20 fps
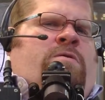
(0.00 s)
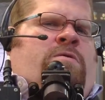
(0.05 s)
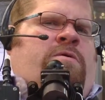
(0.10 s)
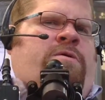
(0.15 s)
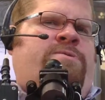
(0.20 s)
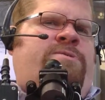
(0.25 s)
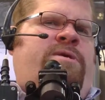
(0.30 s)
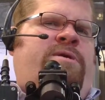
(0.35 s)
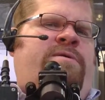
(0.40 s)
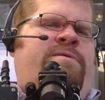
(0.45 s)

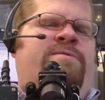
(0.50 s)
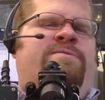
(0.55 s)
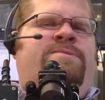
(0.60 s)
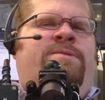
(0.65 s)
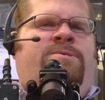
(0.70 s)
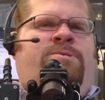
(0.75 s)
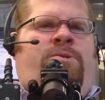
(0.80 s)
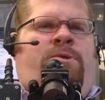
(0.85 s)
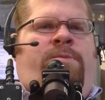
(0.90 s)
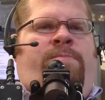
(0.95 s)
As
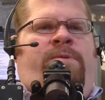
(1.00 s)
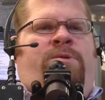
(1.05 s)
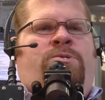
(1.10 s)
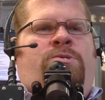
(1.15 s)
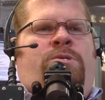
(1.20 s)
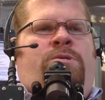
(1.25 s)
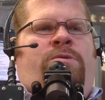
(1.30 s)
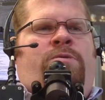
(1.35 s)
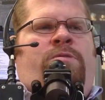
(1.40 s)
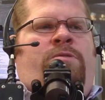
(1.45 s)
I sort of
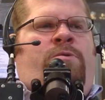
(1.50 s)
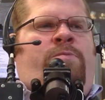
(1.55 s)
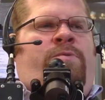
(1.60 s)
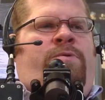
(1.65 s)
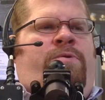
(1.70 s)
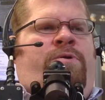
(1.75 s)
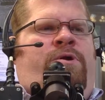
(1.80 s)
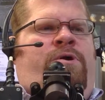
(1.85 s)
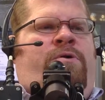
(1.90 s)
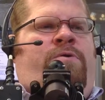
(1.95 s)
mentioned a little
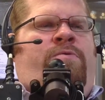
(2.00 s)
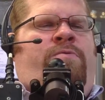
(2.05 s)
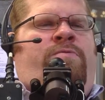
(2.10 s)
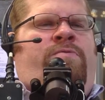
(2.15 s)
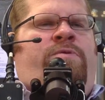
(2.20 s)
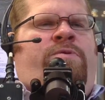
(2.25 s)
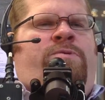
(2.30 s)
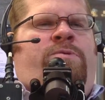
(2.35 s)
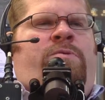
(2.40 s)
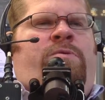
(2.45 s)
bit ago,
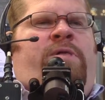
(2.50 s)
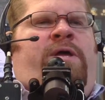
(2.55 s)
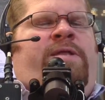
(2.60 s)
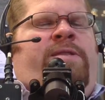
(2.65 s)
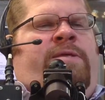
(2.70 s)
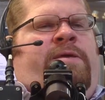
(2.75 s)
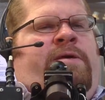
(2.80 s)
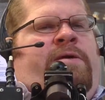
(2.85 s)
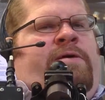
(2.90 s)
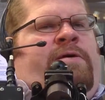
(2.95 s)
this whole
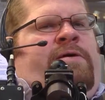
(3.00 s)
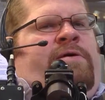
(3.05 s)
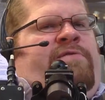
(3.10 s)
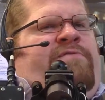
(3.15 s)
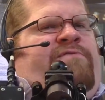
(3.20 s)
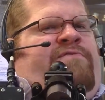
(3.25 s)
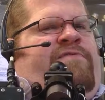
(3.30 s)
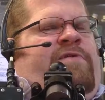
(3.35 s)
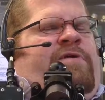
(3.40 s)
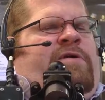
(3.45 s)
idea
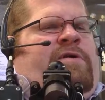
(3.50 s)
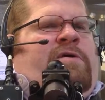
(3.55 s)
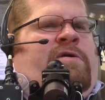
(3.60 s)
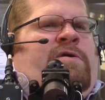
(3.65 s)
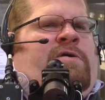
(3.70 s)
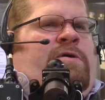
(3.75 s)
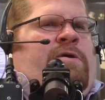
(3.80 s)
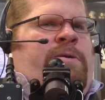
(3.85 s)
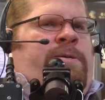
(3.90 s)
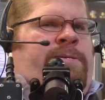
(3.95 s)
of
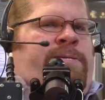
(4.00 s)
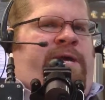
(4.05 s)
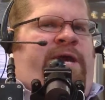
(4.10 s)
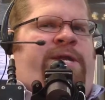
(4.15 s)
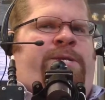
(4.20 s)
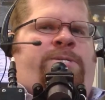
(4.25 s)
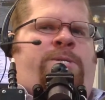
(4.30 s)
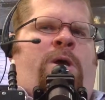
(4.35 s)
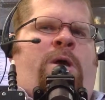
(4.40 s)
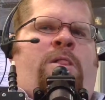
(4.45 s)

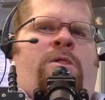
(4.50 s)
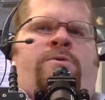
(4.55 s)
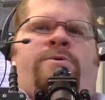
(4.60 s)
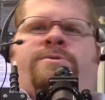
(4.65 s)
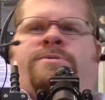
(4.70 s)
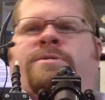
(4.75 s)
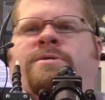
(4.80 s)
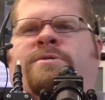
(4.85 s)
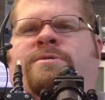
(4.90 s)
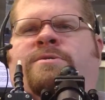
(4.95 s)
tight
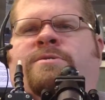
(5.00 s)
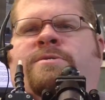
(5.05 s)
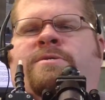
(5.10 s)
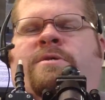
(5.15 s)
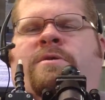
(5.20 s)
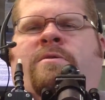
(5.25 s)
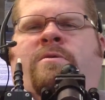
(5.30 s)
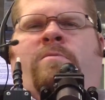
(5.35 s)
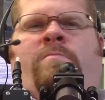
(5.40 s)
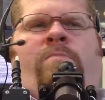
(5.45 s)
tolerances,
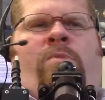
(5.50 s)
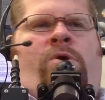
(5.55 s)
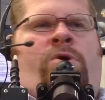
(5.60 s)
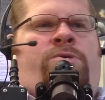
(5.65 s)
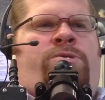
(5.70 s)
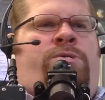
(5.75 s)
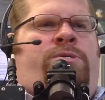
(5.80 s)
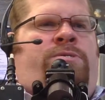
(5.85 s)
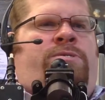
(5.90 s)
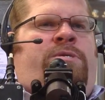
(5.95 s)

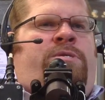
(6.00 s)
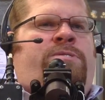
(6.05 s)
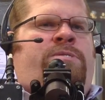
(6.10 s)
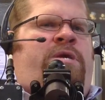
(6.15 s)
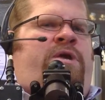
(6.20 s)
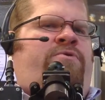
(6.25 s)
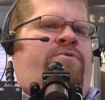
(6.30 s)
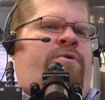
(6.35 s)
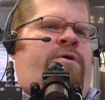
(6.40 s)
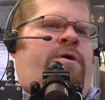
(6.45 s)
margins,
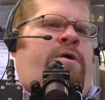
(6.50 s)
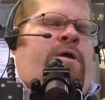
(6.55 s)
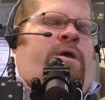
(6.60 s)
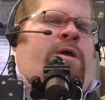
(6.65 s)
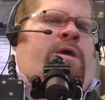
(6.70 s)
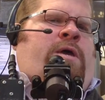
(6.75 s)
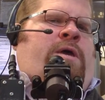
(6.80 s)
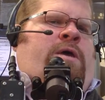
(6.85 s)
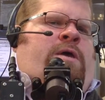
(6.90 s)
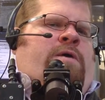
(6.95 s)
etc.,
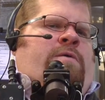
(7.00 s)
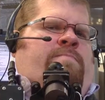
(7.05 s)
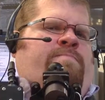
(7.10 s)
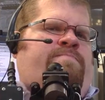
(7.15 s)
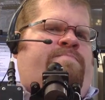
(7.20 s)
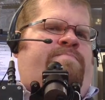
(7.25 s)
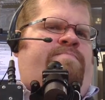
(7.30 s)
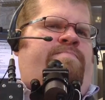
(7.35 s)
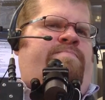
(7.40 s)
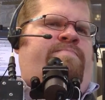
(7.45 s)

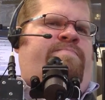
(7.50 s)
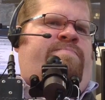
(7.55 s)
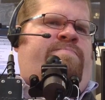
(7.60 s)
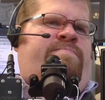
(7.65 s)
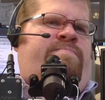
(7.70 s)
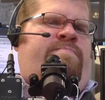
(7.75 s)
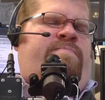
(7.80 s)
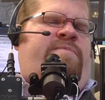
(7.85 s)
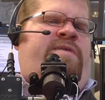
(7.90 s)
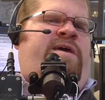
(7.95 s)

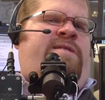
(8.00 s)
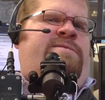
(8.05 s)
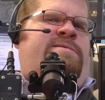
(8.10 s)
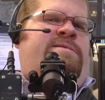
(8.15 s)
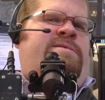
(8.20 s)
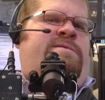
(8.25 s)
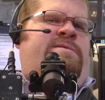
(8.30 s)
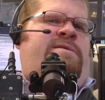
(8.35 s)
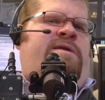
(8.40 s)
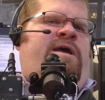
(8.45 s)
that's
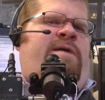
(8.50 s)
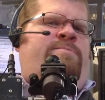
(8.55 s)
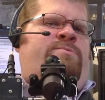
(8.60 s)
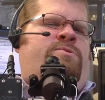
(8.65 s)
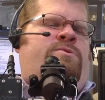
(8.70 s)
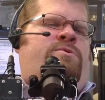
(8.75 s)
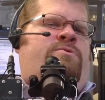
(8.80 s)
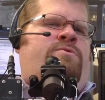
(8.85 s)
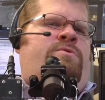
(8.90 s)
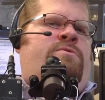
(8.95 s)
just
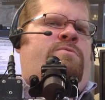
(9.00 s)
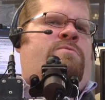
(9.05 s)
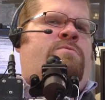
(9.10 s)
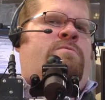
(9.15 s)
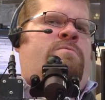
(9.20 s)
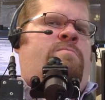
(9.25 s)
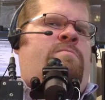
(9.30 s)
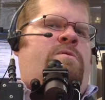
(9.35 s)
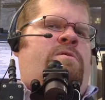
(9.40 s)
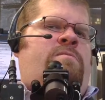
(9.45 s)
absolutely
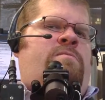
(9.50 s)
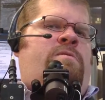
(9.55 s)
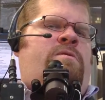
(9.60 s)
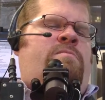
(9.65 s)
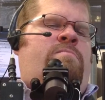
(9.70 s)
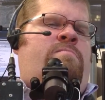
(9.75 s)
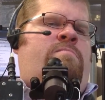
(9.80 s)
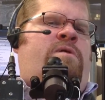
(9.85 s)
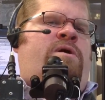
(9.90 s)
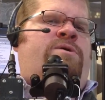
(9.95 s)
critical
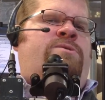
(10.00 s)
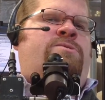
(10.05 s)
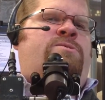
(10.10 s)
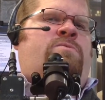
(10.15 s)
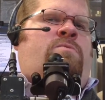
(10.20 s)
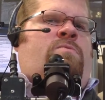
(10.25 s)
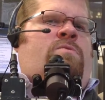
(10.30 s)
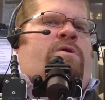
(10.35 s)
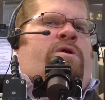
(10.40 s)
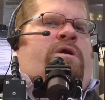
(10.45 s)
in my
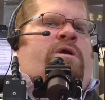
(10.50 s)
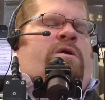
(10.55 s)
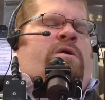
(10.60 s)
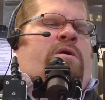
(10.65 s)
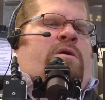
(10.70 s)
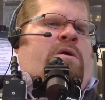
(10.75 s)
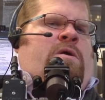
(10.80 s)
story